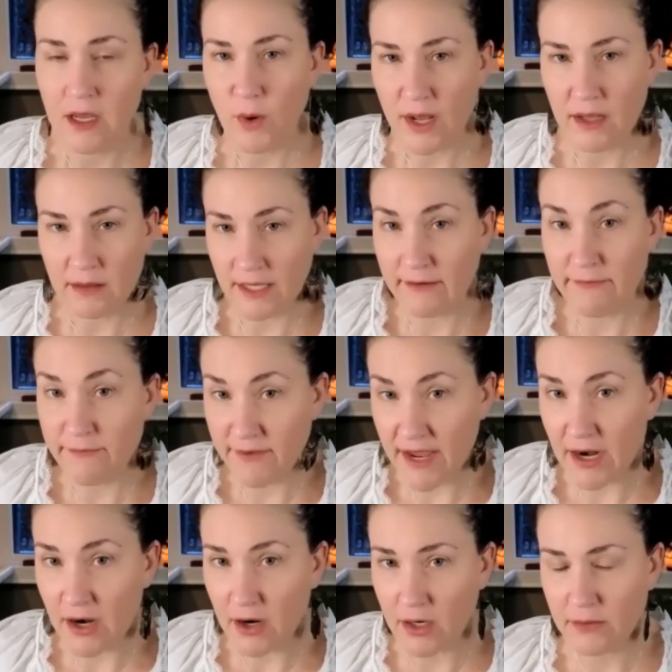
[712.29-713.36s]
like
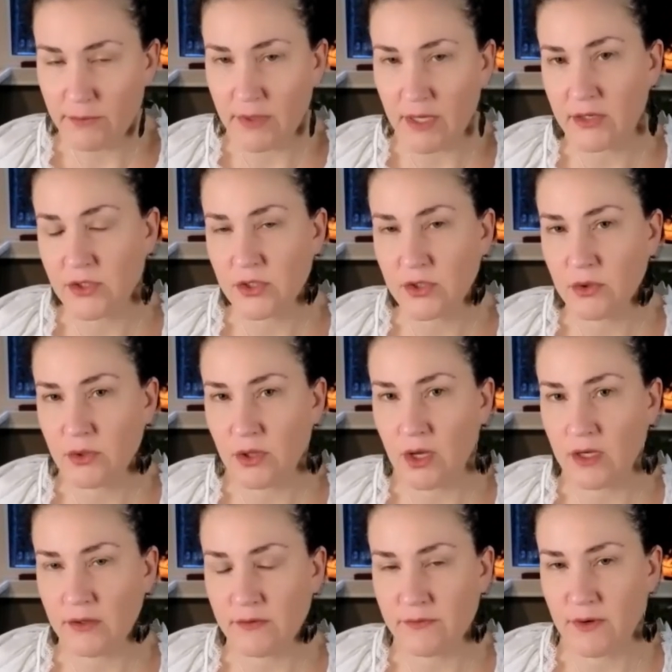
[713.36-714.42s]
fair compared to a
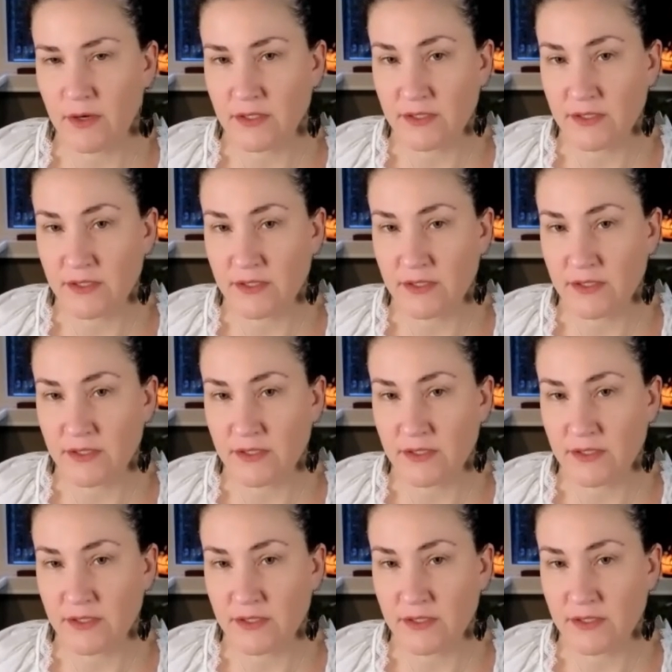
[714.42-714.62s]
lot of